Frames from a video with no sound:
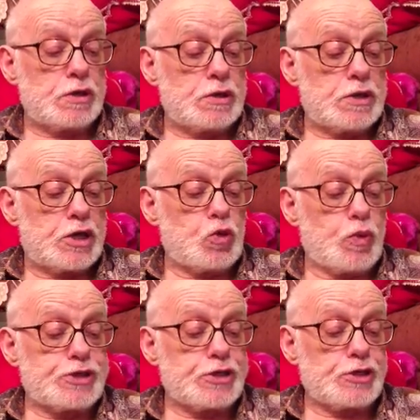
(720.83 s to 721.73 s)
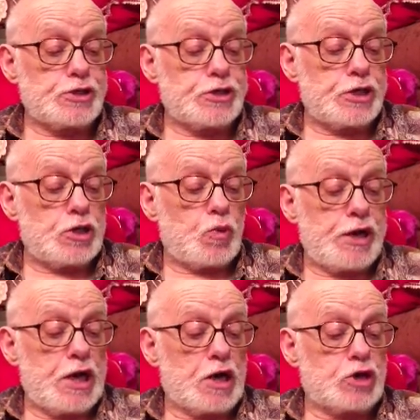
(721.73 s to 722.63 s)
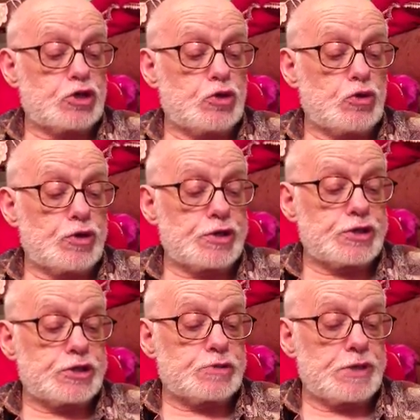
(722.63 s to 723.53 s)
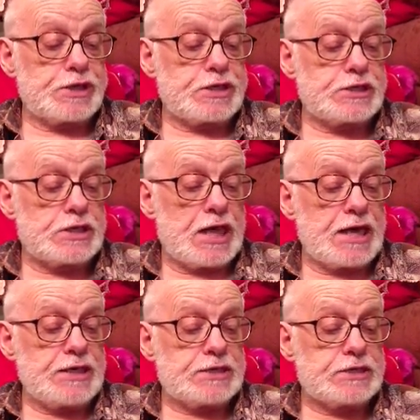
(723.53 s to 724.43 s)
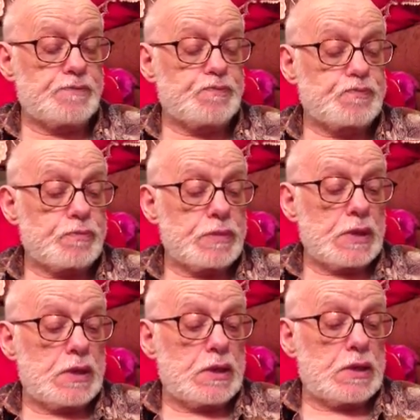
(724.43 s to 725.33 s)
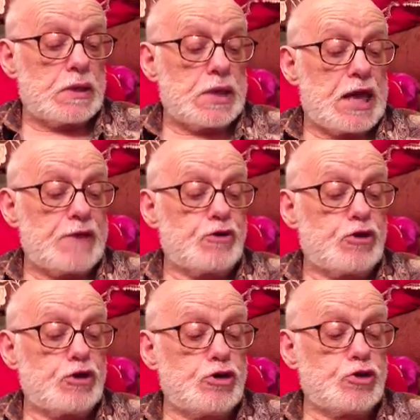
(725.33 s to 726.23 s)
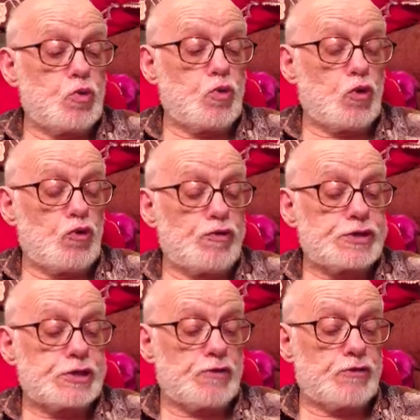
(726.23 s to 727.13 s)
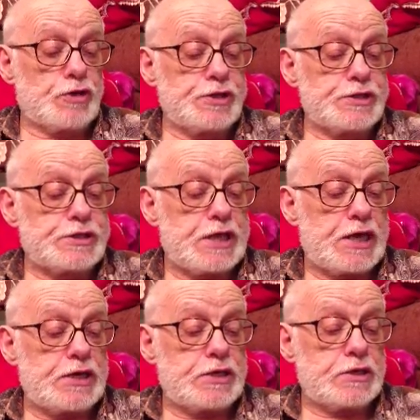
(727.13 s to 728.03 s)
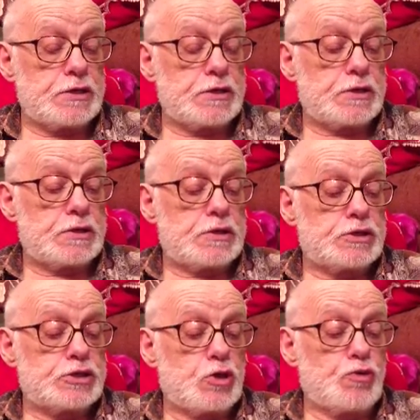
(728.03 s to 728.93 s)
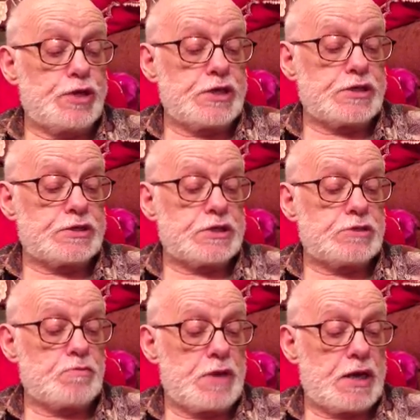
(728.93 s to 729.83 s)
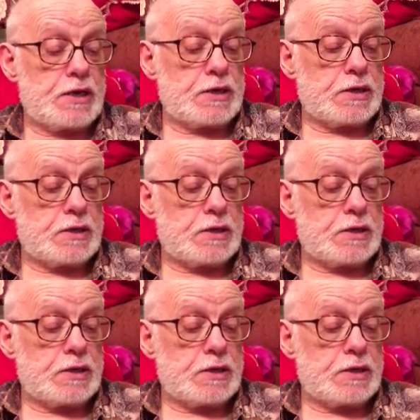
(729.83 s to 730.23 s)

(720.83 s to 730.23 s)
and whistled when Arcturus split his light, I've heard the wolf scuffle and said, so this is man.